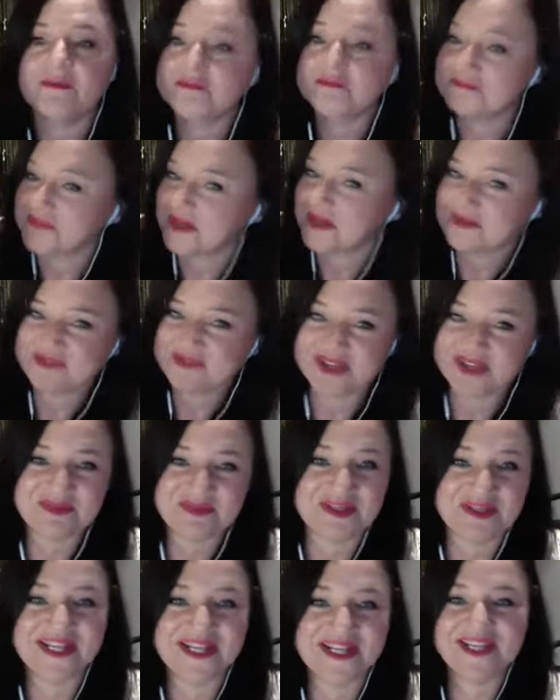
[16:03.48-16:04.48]
I've done
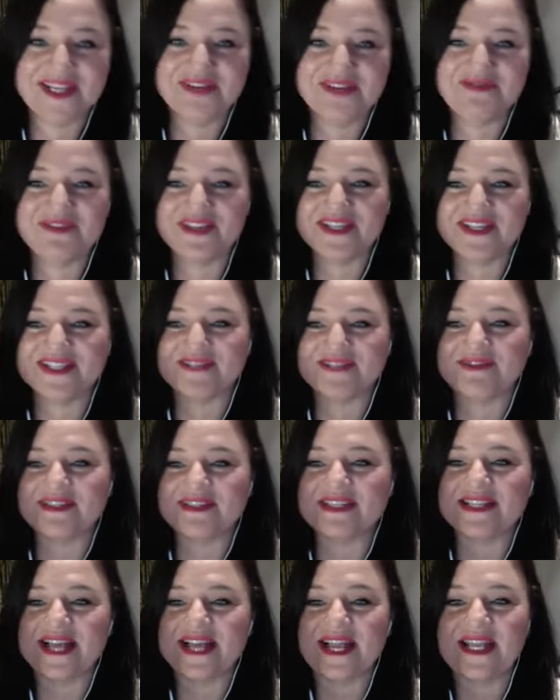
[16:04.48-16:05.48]
plenty of years of
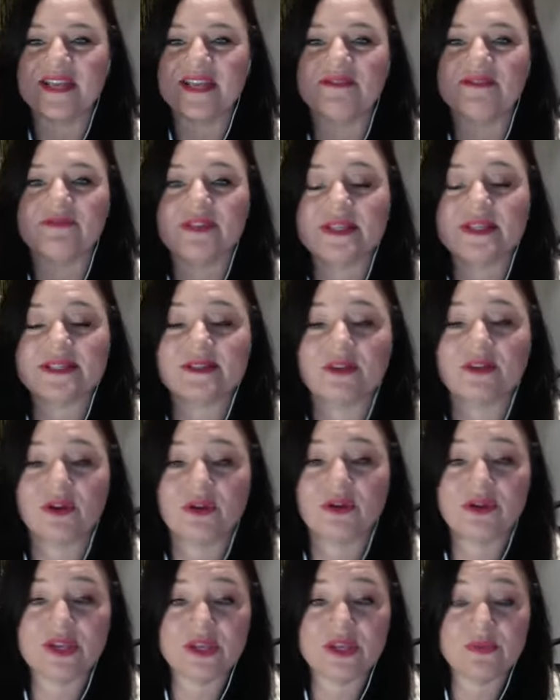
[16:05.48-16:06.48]
study of this, not
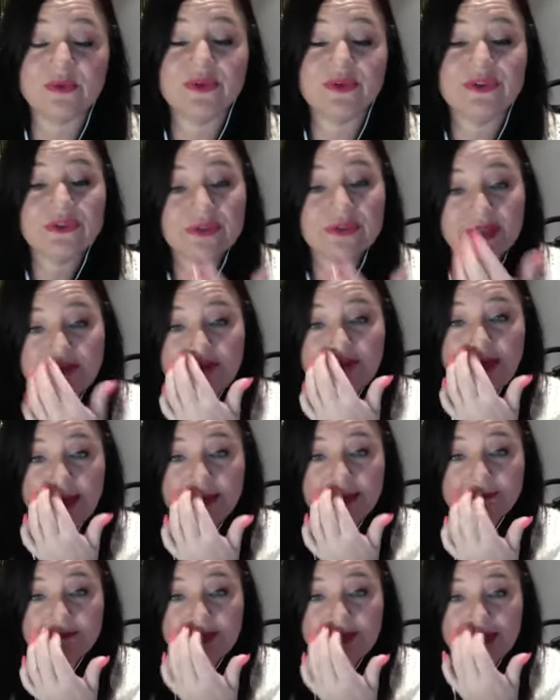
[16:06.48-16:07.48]
only will you never
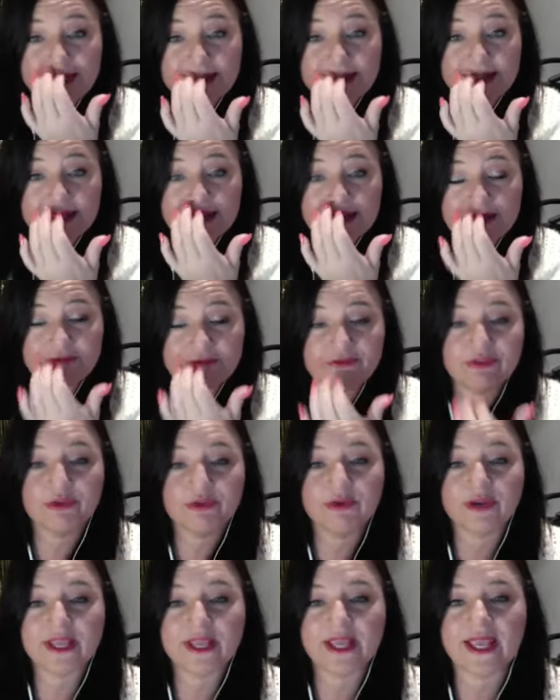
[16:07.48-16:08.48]
have that negative
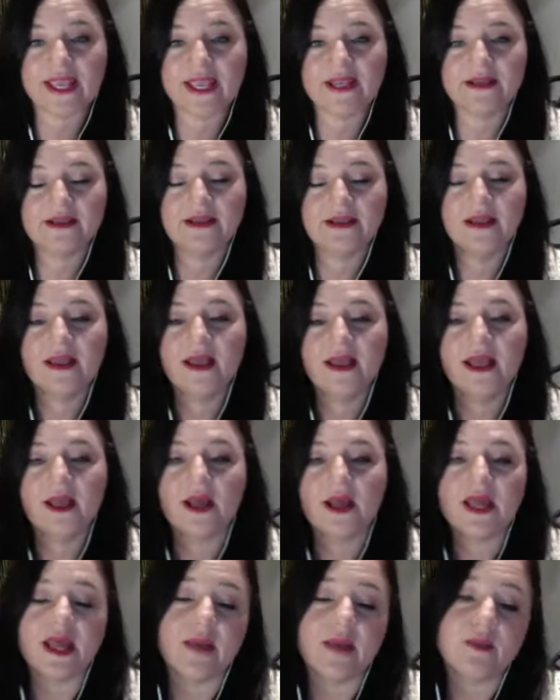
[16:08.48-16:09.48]
thought again,
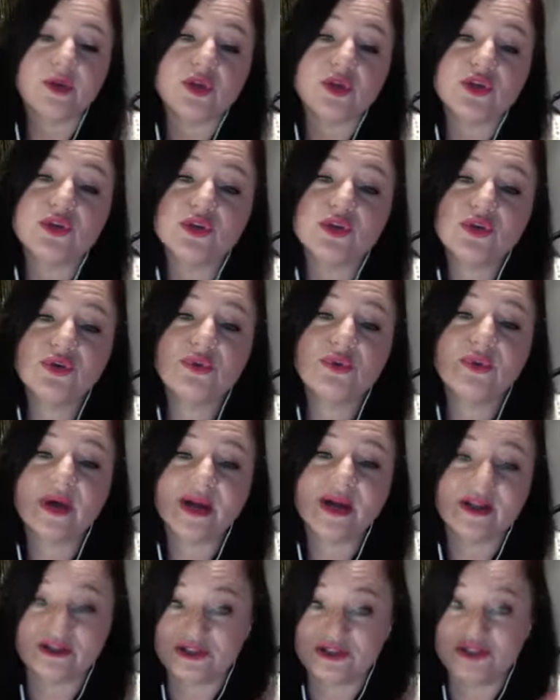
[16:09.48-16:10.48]

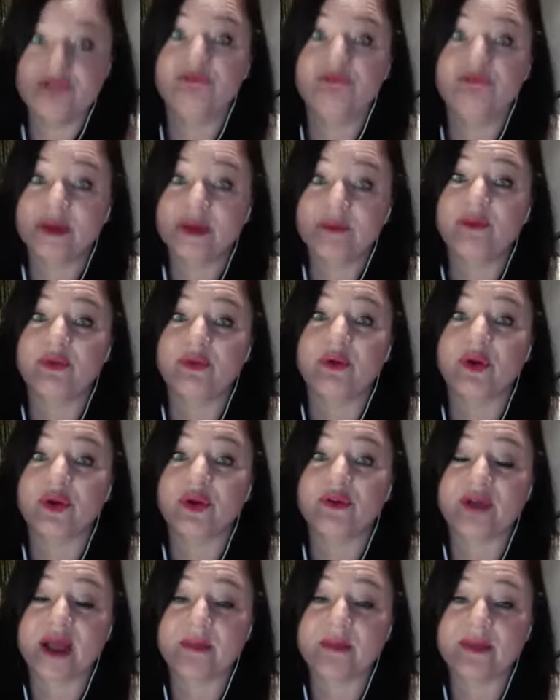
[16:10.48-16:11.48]
because you're
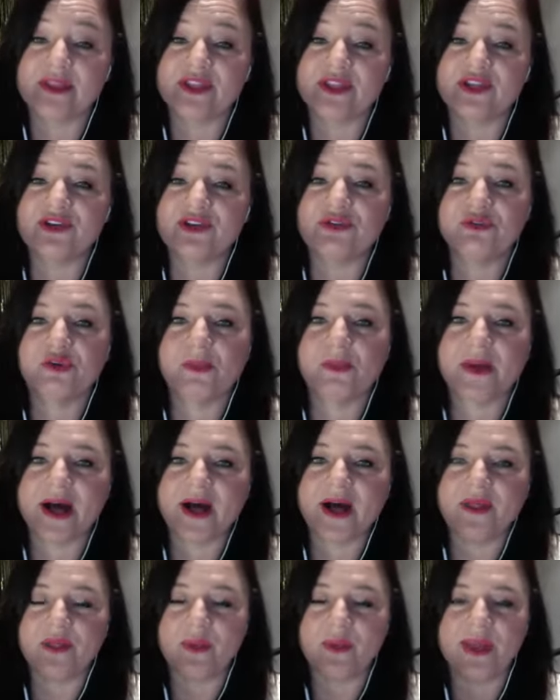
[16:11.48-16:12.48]
reprogramming the neural
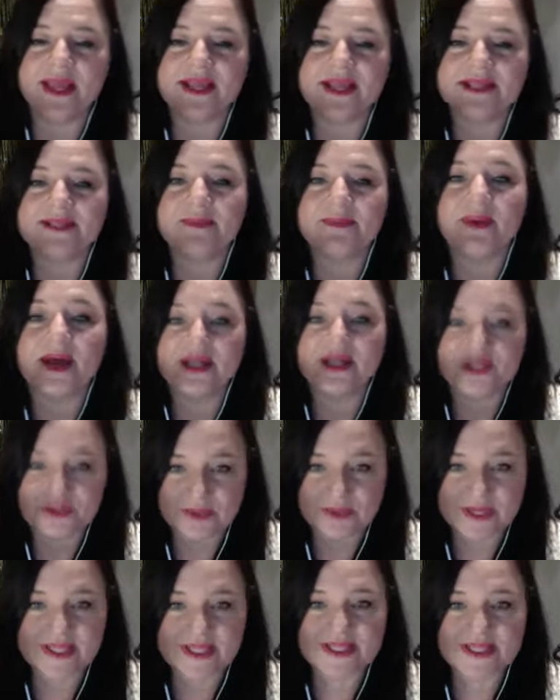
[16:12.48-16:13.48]
pathways by
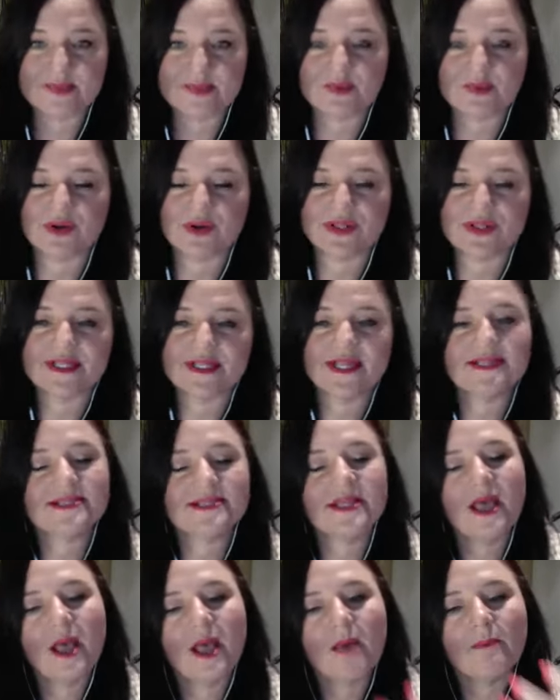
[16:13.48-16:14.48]
doing this process,
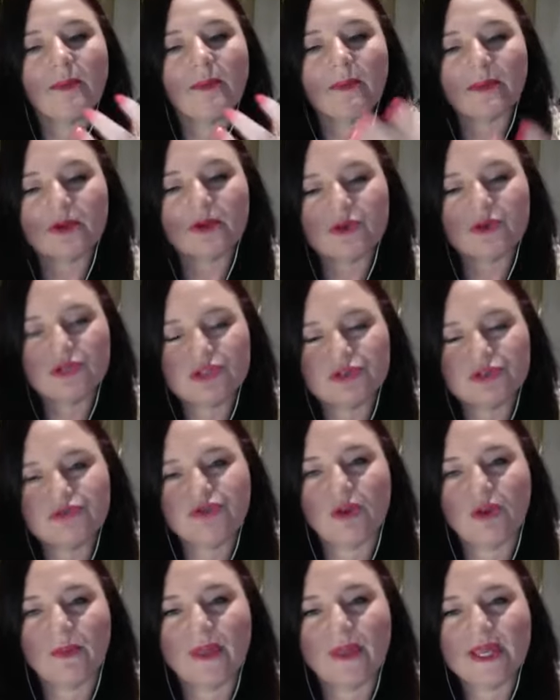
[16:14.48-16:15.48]
but because you're
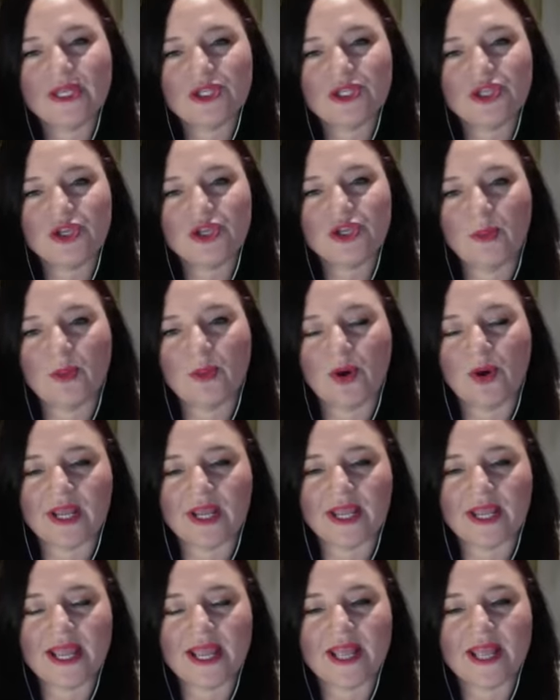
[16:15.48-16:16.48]
dropping into your
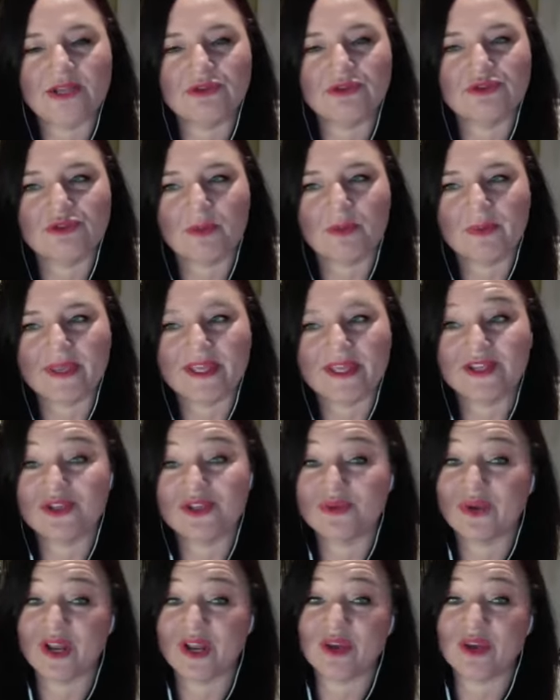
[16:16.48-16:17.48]
body and you're dropping into
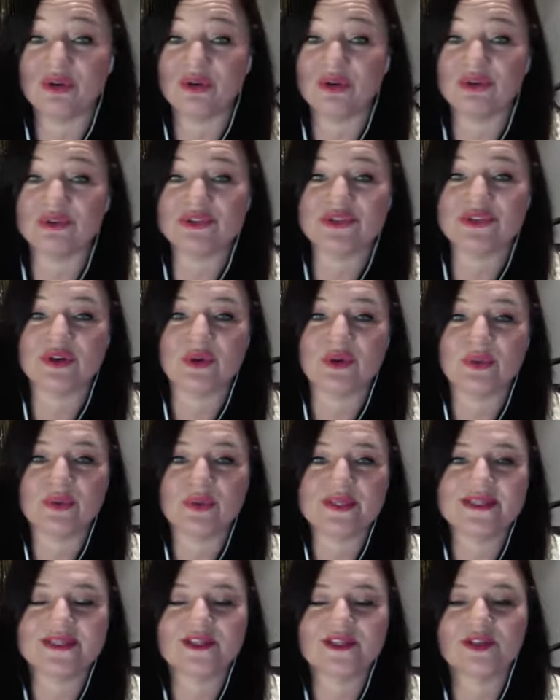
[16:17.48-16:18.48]
what I call your soul
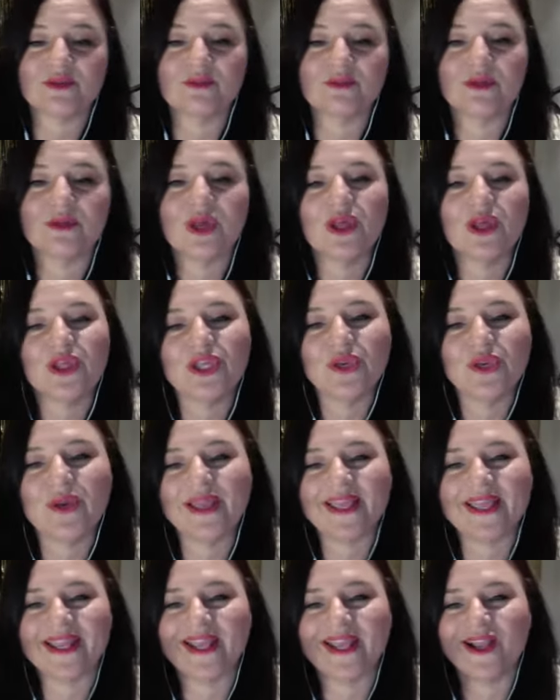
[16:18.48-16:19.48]
wisdom, you are
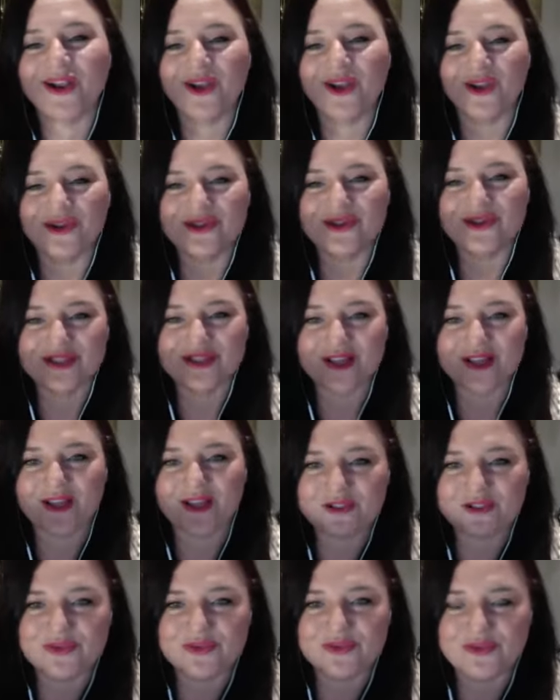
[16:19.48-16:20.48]
getting closer
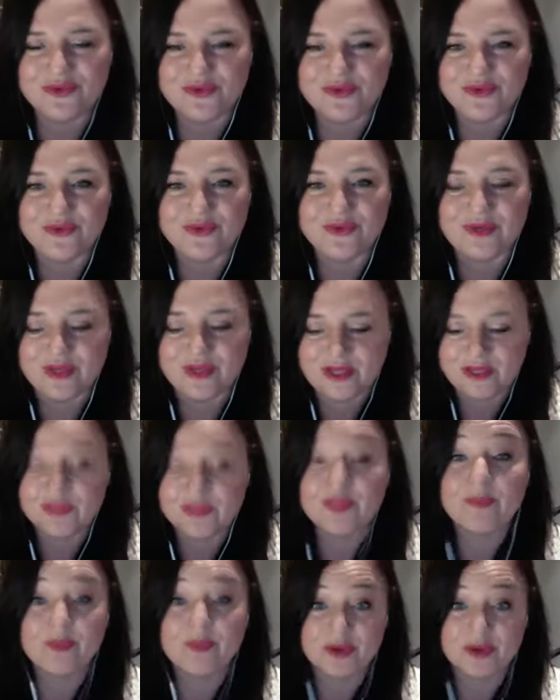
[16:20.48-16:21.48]
to
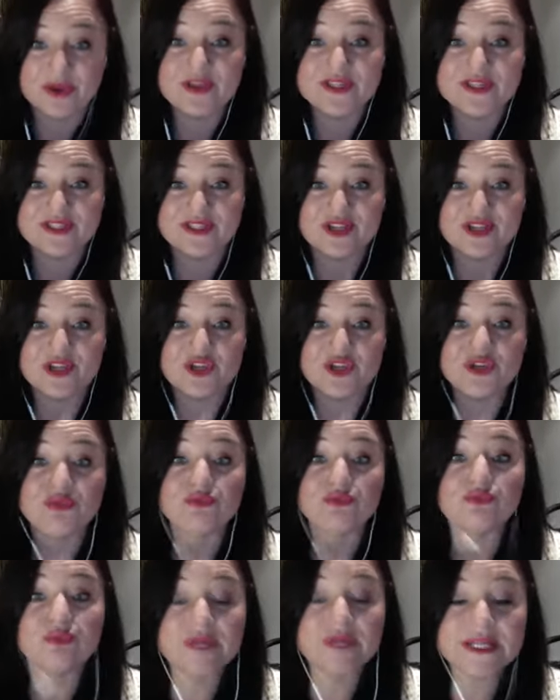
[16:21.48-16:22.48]
the person
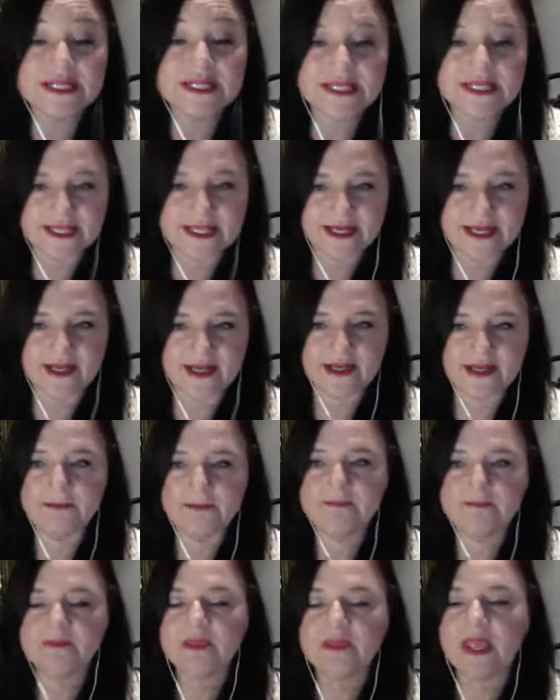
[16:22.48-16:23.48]
you really are.
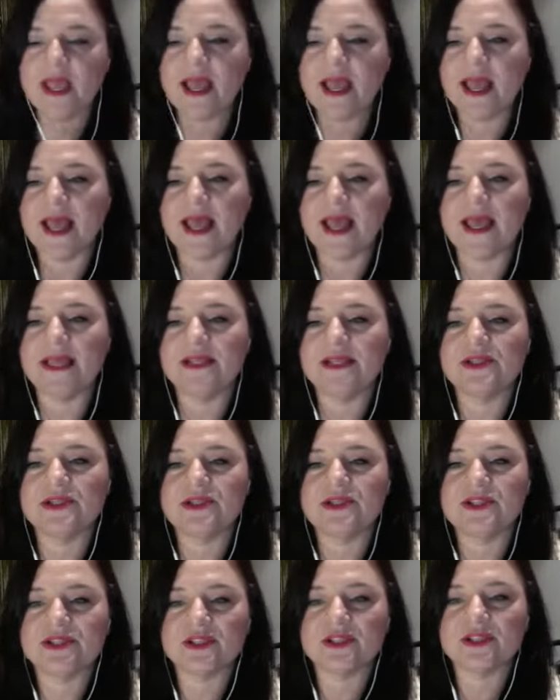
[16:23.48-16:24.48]
And
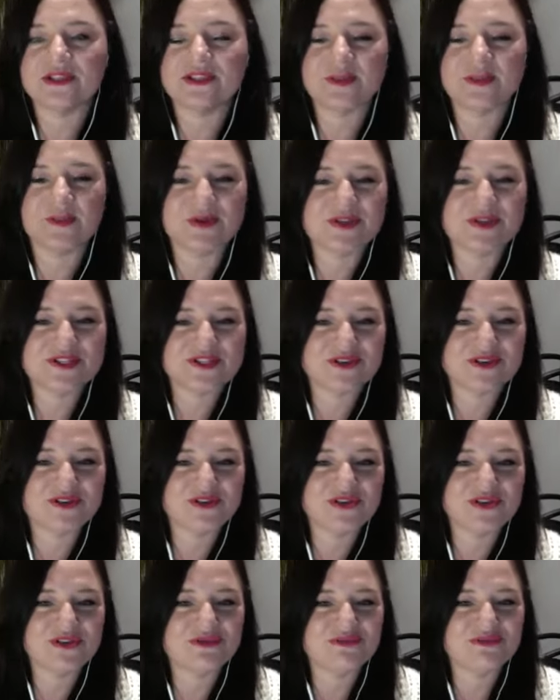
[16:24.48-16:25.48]
the person who
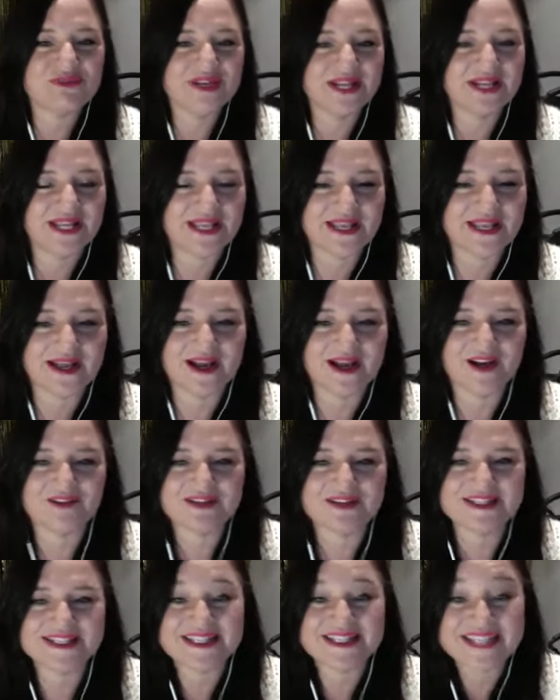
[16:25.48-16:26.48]
you really are
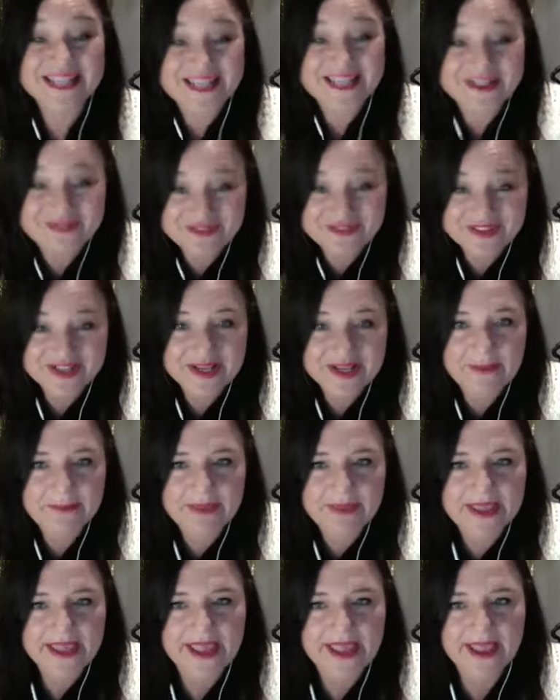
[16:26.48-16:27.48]
is an infinite
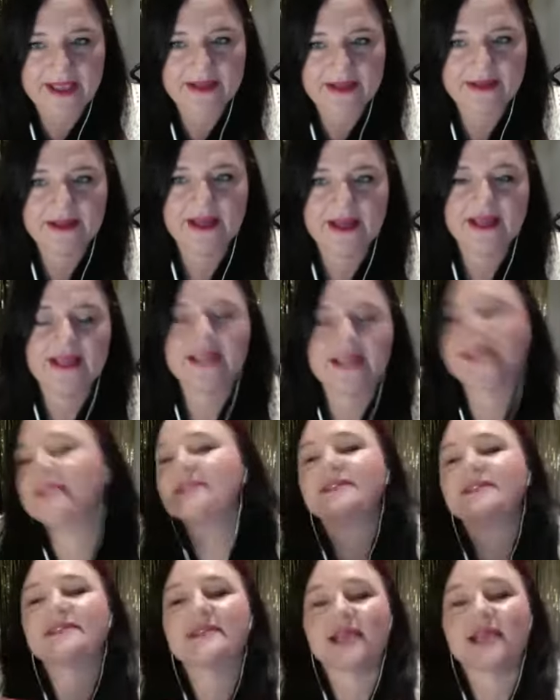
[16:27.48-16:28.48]
being.
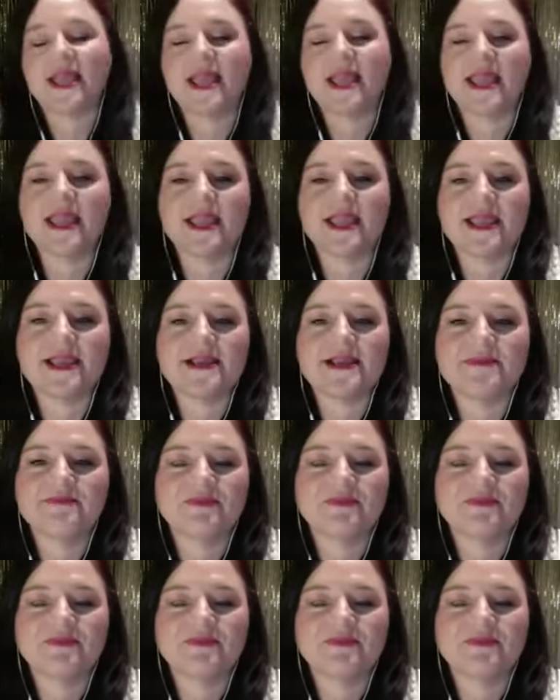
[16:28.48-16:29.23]
It's a